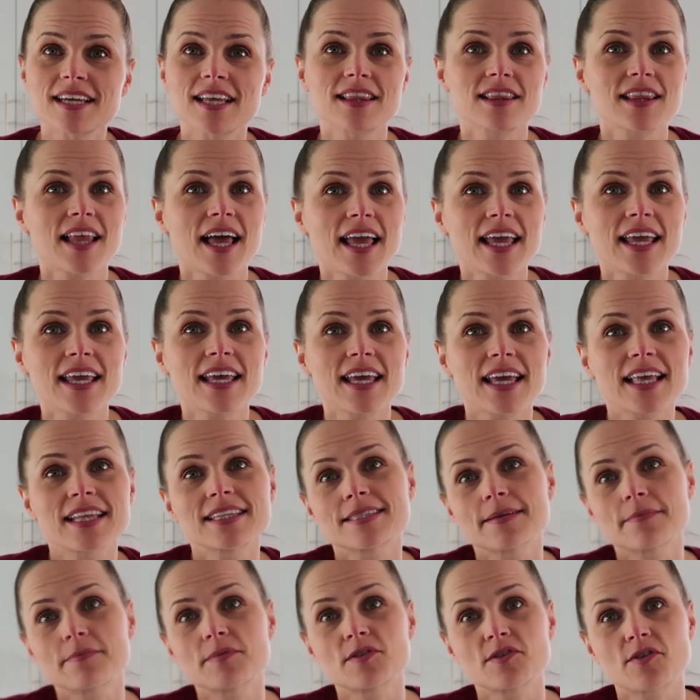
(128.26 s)
to like
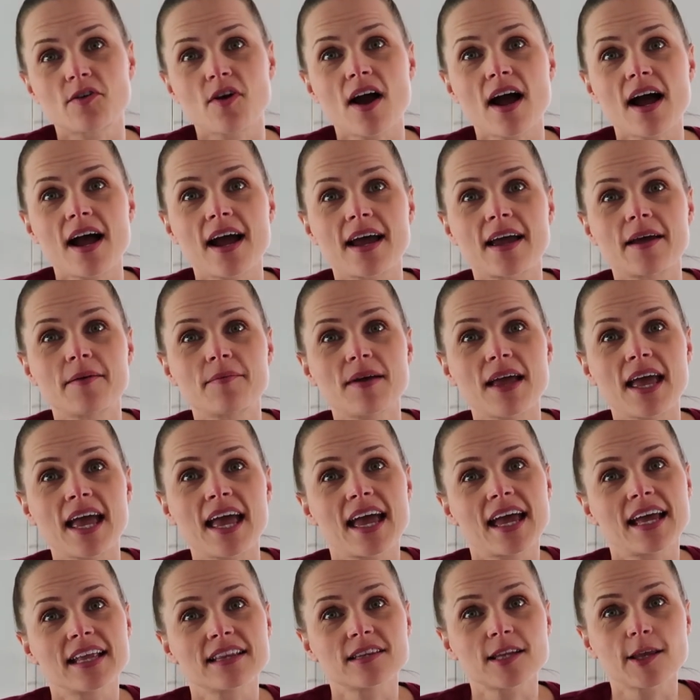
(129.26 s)
and subscribe
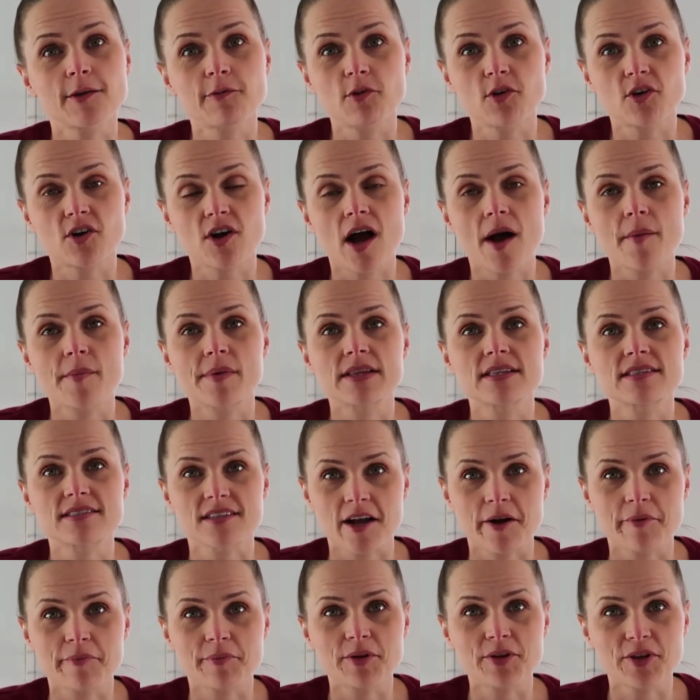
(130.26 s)
and leave your comments
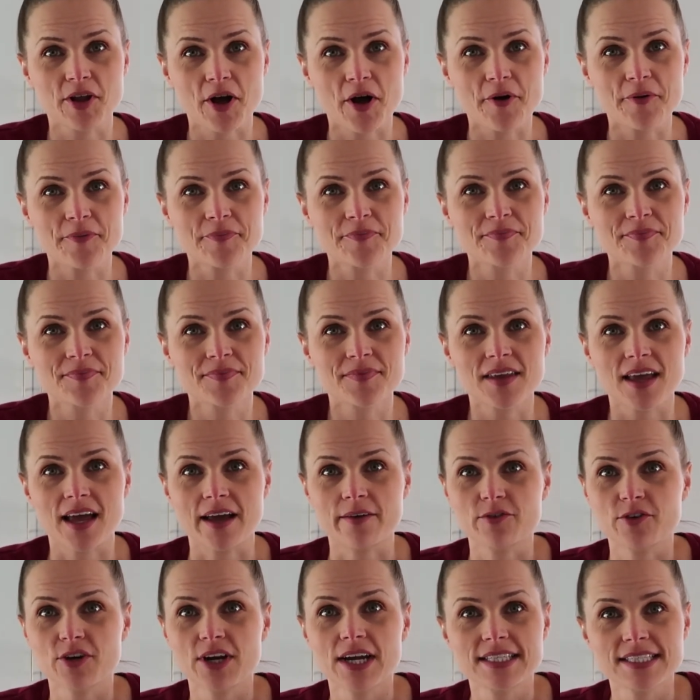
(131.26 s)
down below.
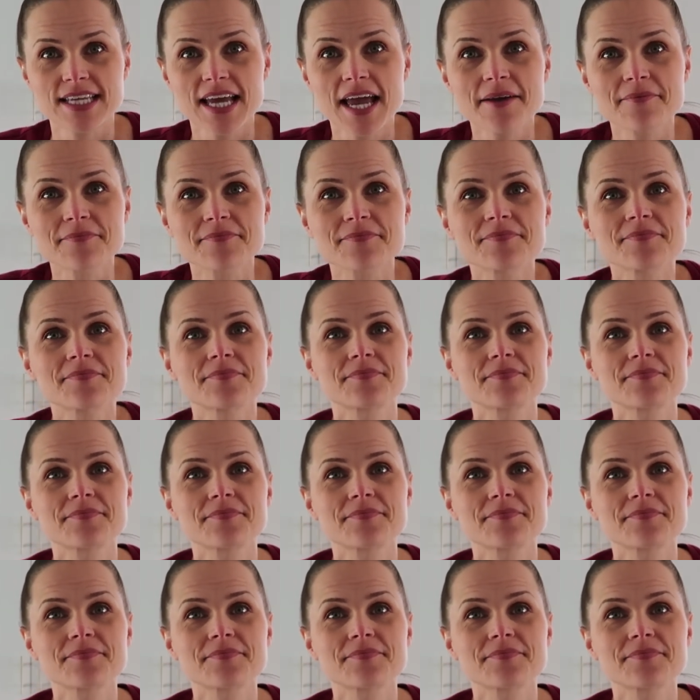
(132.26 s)
Have a great day.